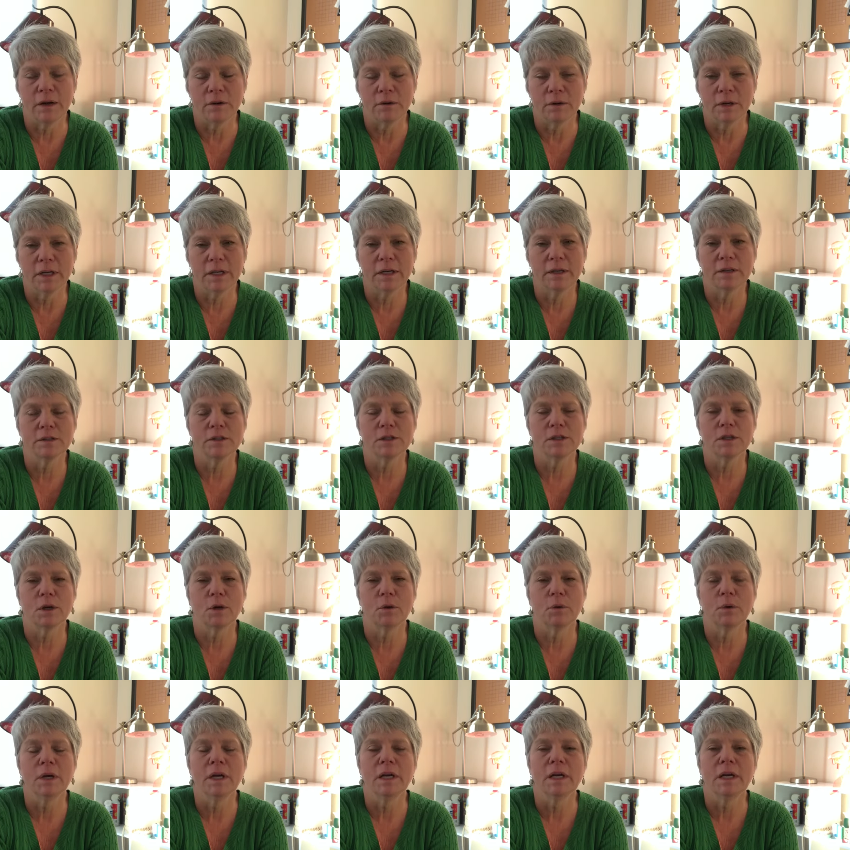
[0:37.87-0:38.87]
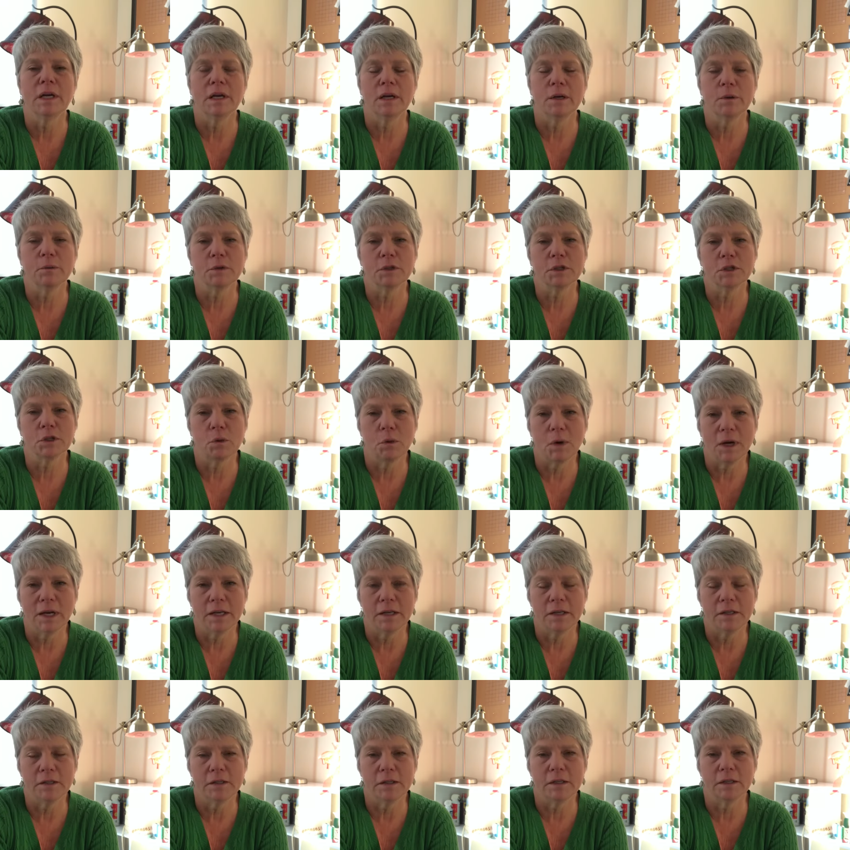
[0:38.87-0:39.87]
area, so it was
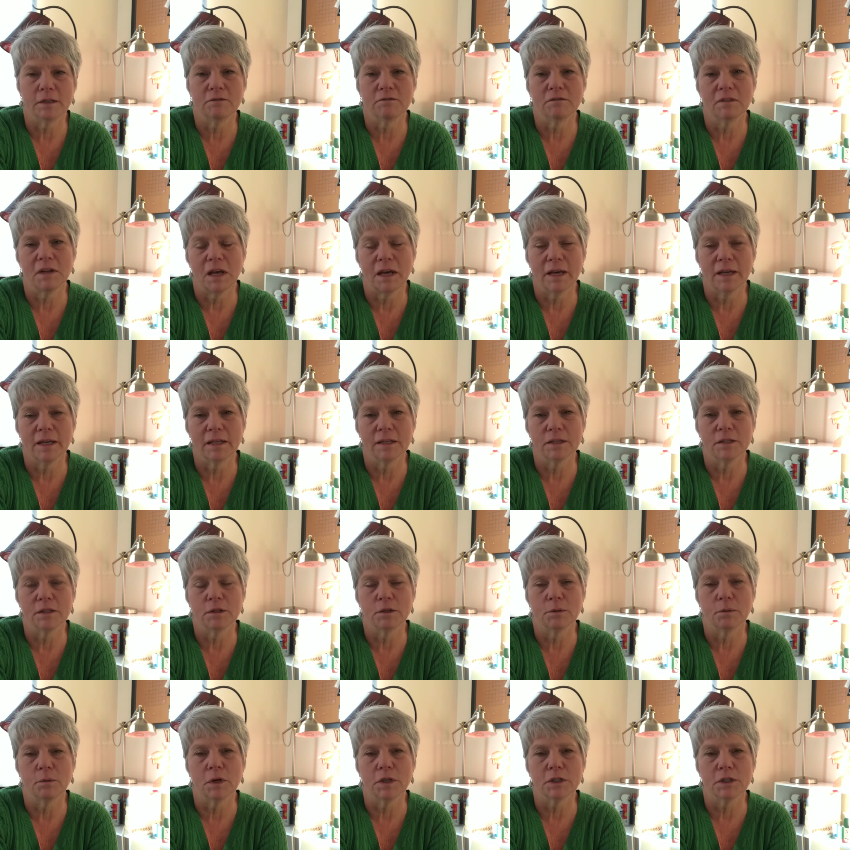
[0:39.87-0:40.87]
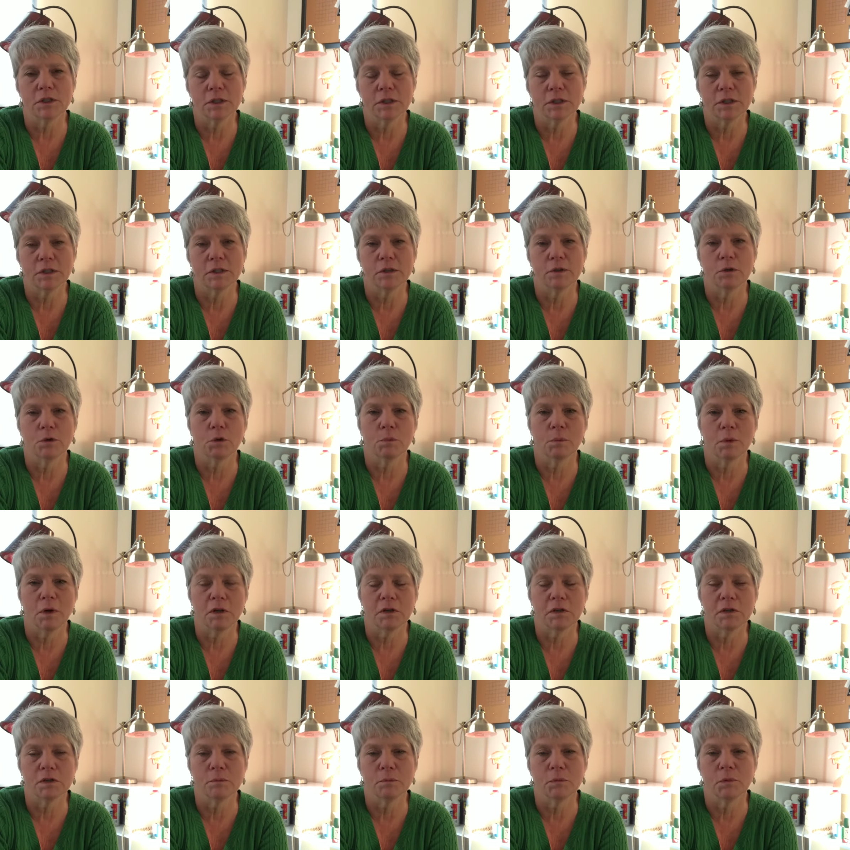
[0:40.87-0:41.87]
quite easy to fly into Washington or
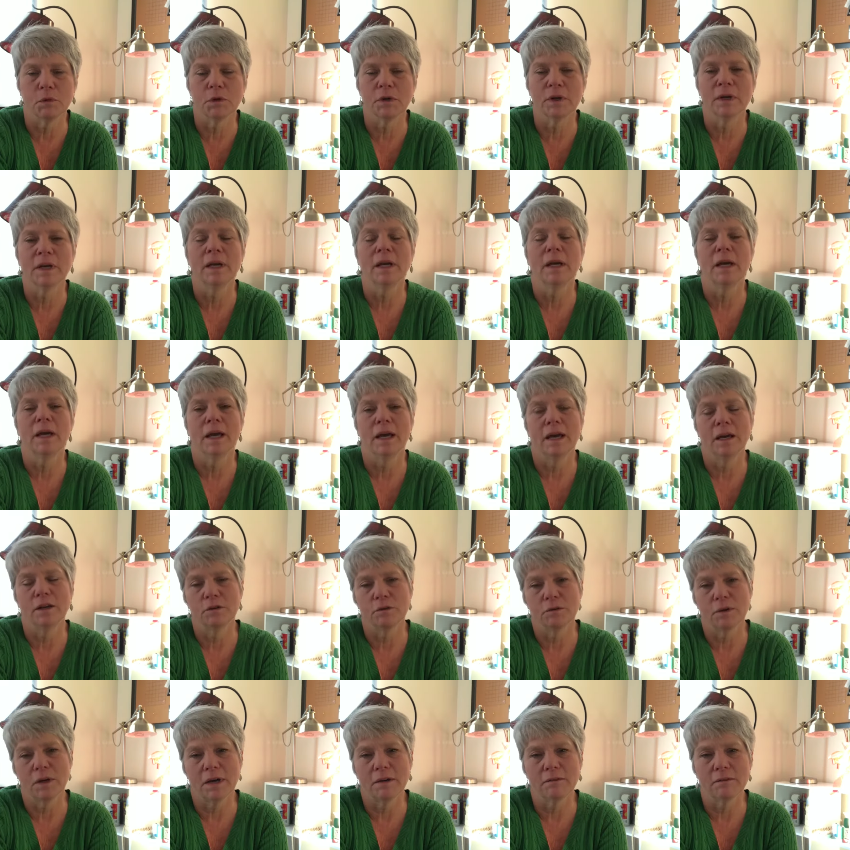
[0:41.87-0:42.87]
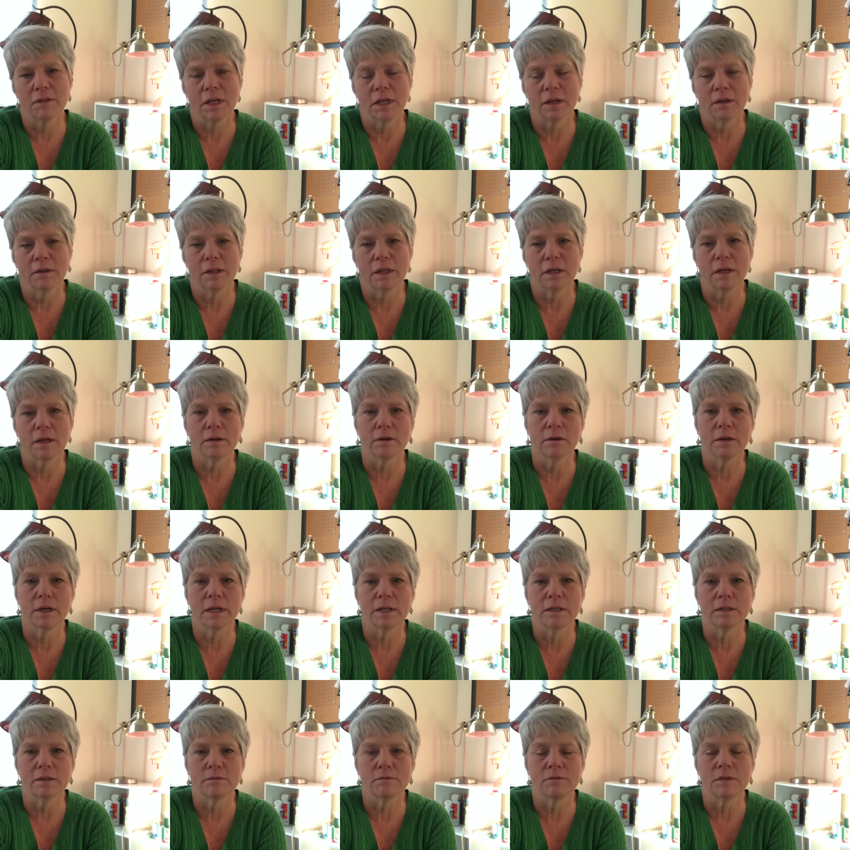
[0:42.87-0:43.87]
Baltimore and drive down there
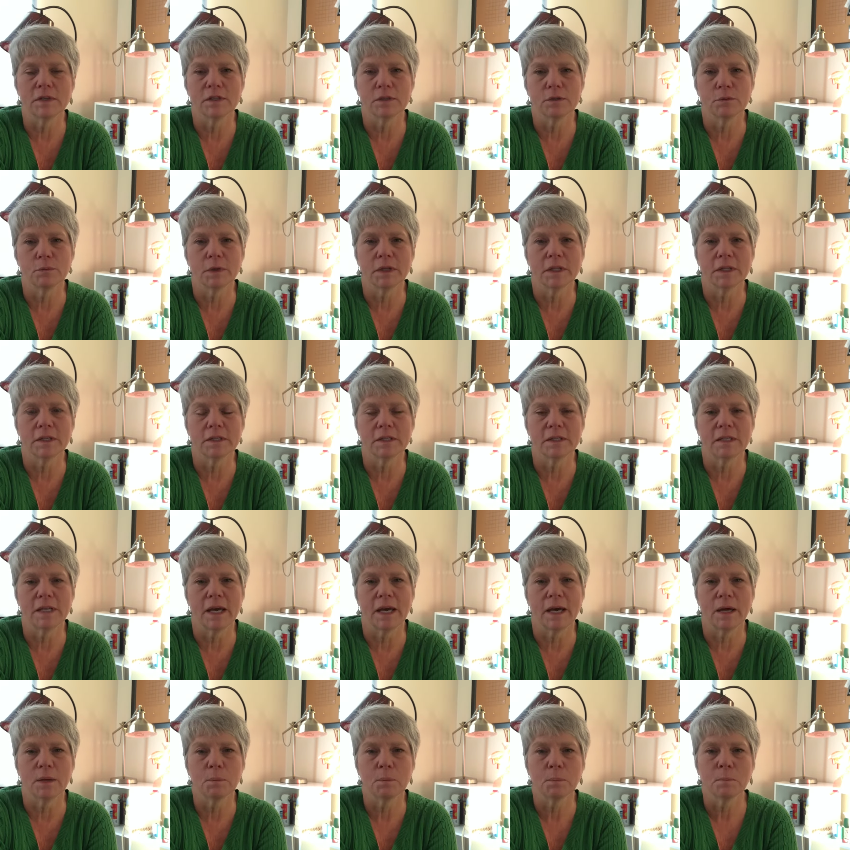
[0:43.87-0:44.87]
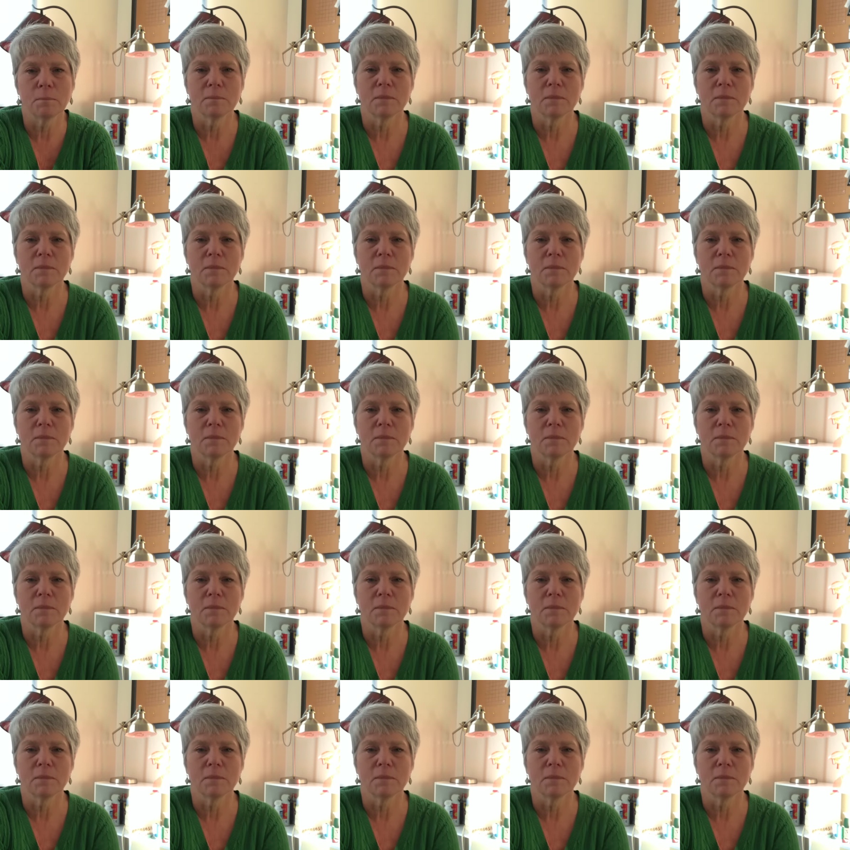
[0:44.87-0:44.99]
and visit with his dad.